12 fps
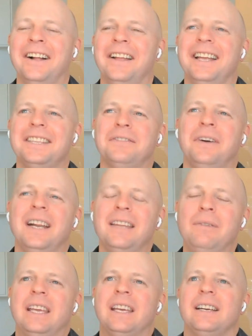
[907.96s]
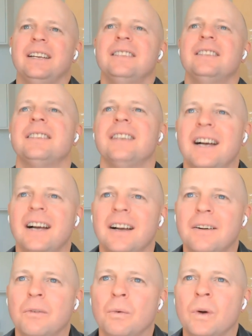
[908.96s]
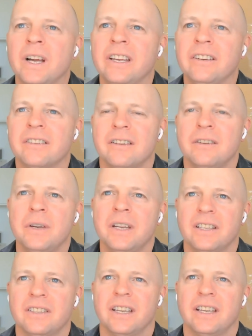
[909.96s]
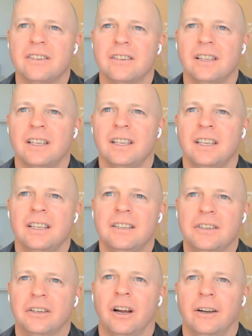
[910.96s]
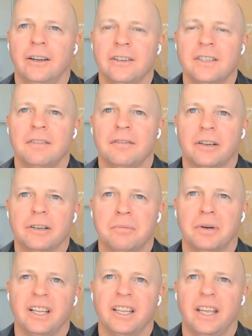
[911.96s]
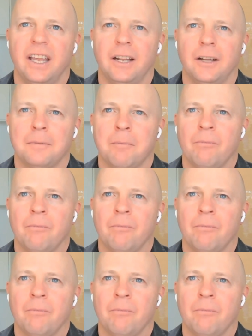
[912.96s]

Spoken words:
It's funny because what you're doing essentially is you're harnessing first-party data.